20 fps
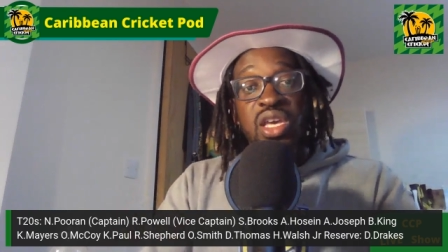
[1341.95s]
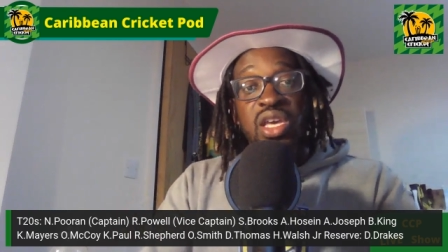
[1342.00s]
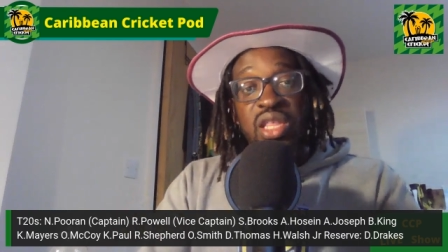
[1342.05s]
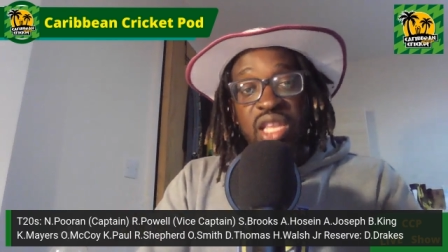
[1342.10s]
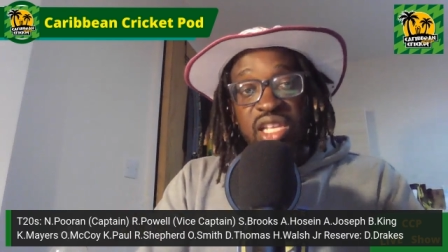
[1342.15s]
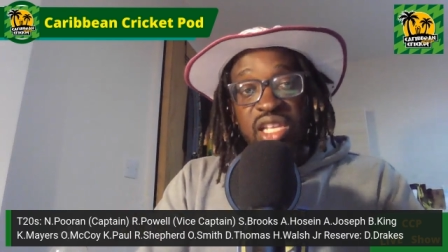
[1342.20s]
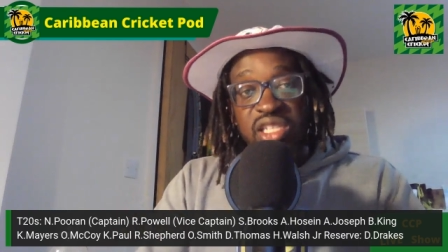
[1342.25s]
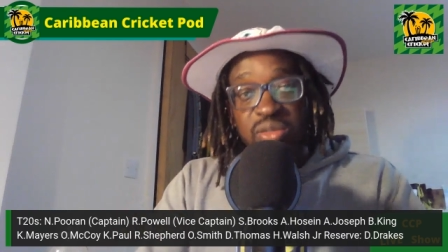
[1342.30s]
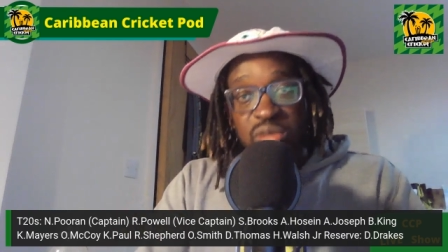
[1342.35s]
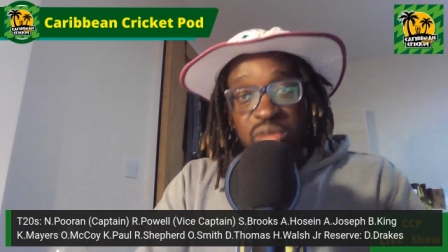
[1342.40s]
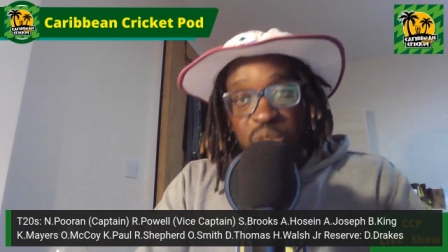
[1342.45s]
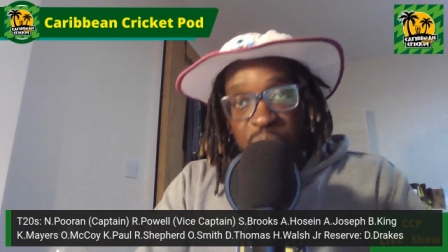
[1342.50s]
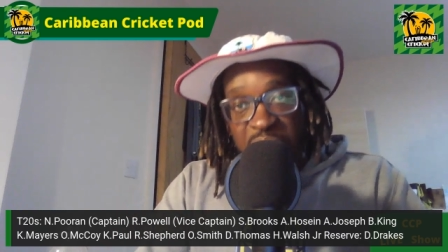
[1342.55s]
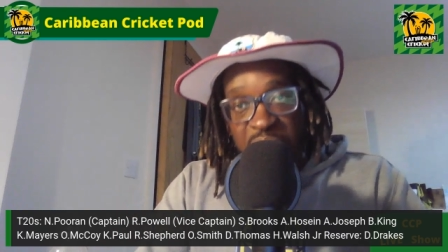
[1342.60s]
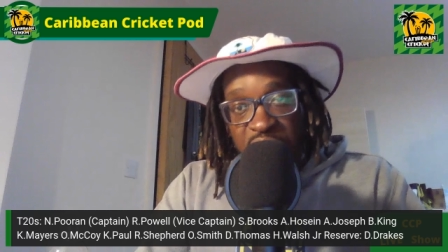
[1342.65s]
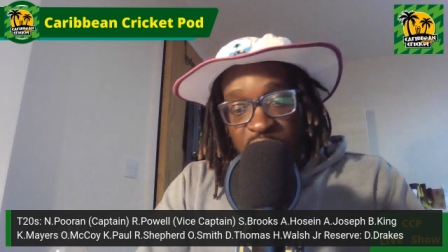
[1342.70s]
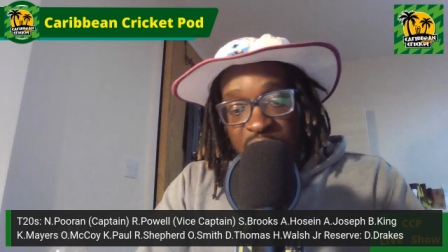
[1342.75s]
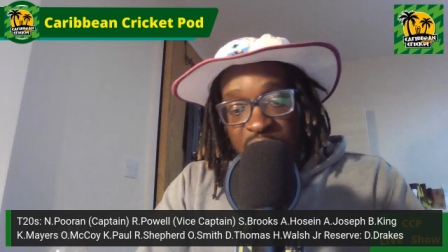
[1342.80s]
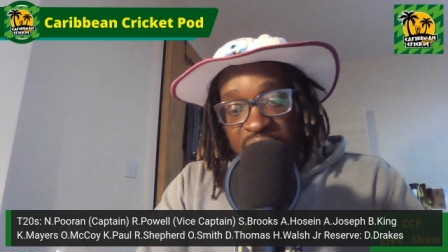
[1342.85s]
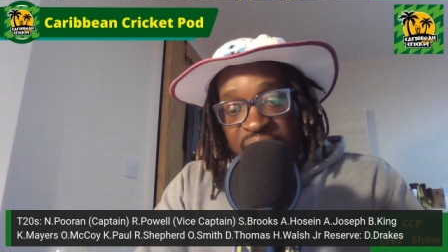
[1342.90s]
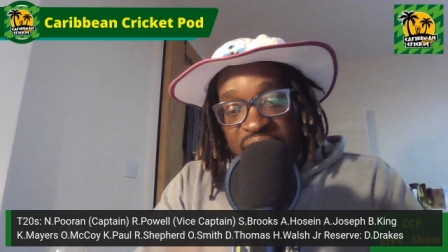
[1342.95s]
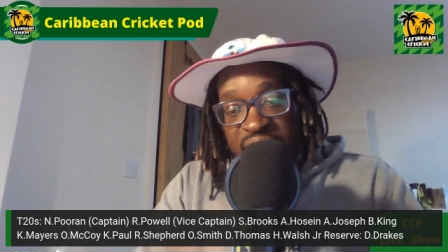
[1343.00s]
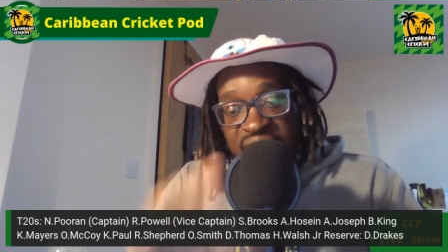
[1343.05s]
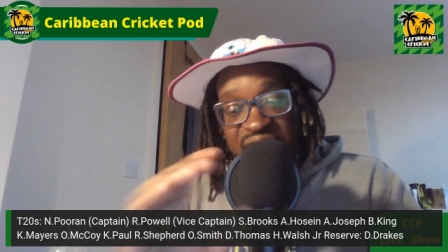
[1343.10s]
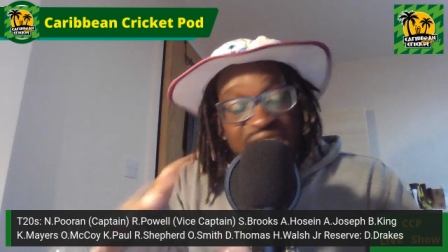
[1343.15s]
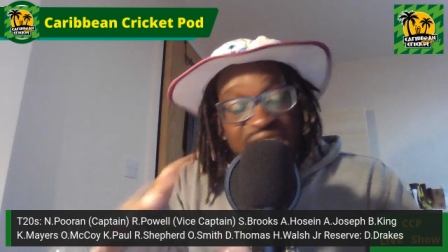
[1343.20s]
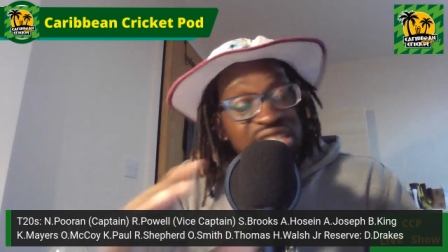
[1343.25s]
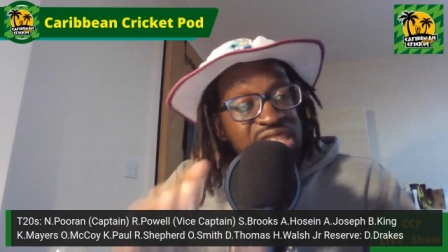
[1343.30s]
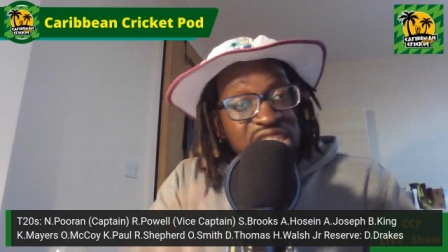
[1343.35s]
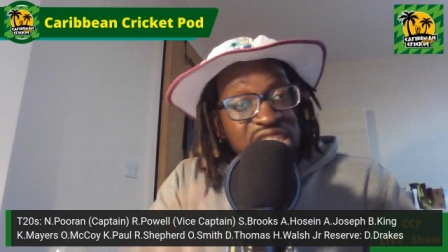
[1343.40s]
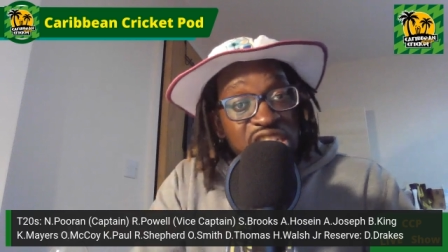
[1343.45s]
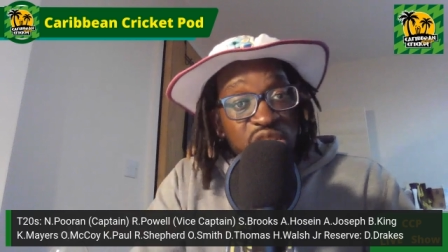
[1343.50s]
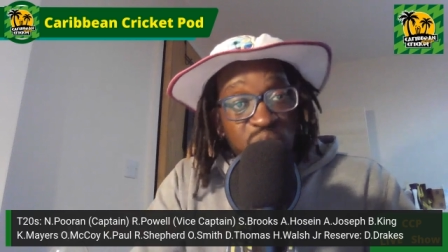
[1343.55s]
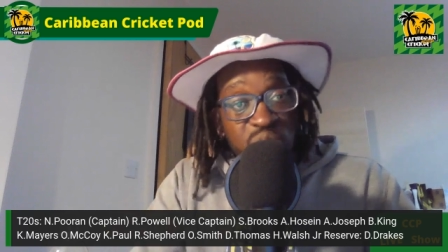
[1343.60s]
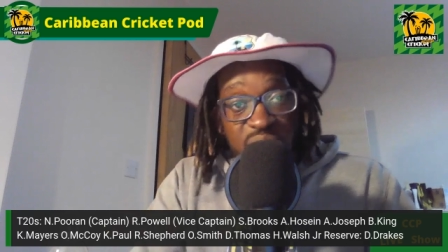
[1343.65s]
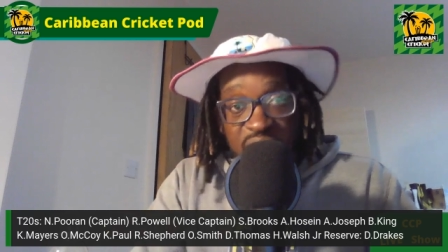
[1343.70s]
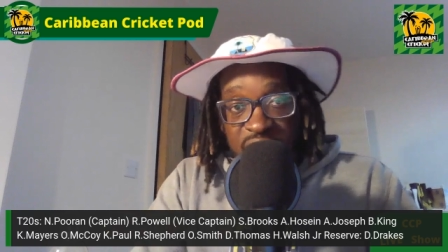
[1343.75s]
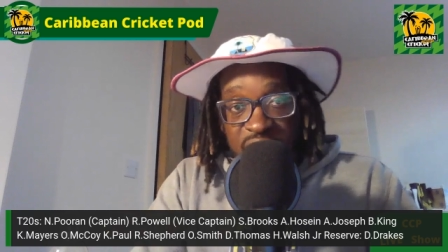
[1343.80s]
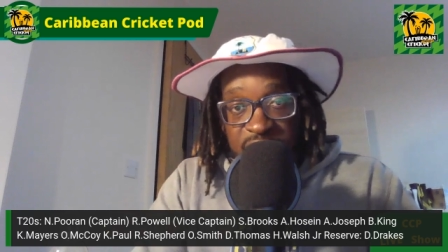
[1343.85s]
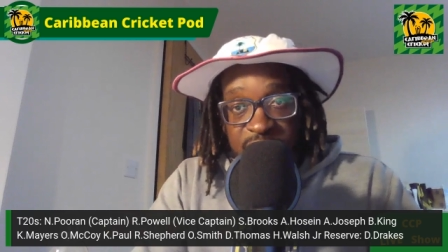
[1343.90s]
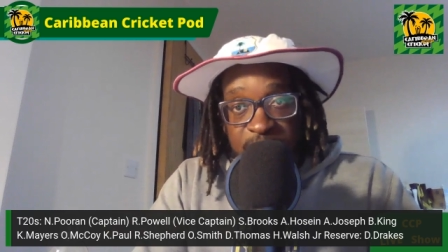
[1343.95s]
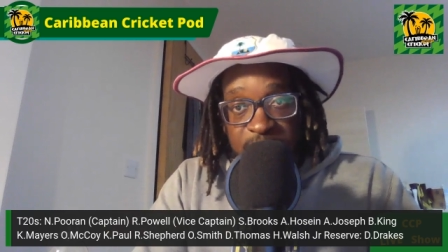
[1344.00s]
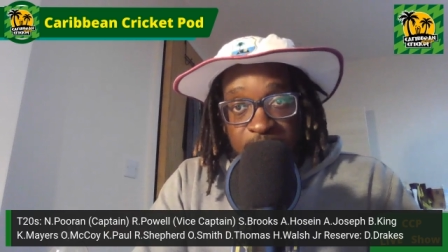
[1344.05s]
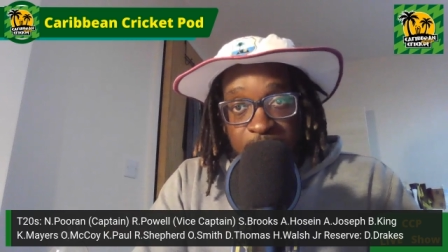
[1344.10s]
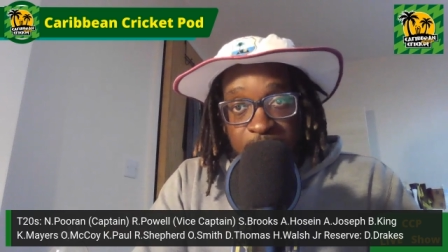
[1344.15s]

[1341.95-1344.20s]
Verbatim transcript: There's some hmm. debate around that. So that's the T20s.